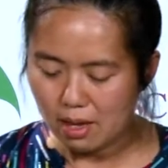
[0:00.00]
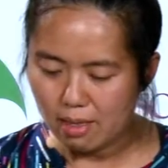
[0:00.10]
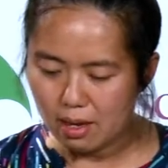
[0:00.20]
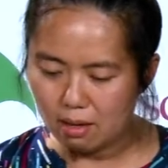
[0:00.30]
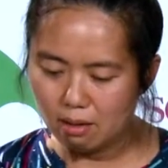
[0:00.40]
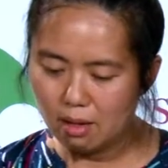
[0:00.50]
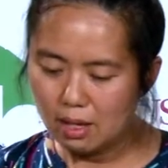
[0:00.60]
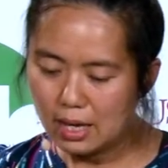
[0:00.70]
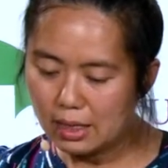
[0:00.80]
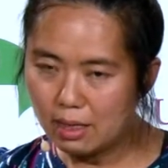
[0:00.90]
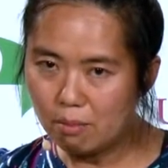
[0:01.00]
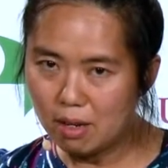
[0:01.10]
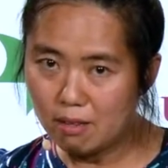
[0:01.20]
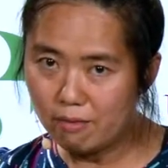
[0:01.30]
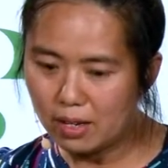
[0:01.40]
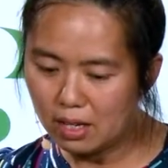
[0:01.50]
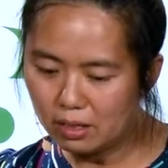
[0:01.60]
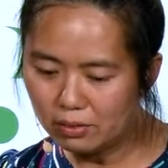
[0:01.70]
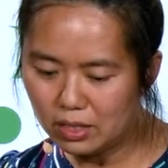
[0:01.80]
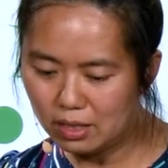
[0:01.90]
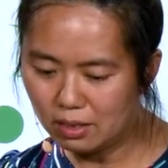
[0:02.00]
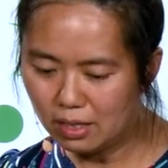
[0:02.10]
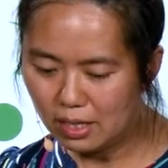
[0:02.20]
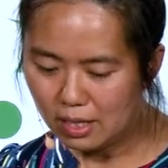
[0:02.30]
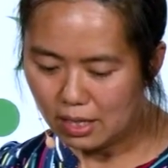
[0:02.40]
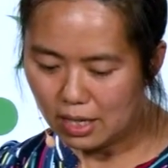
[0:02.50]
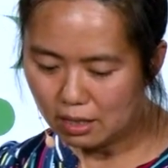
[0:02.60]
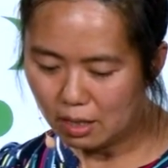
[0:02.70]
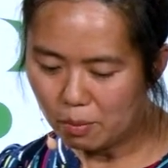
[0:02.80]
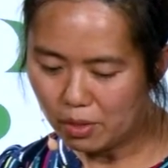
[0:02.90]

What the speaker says: and then get them involved and get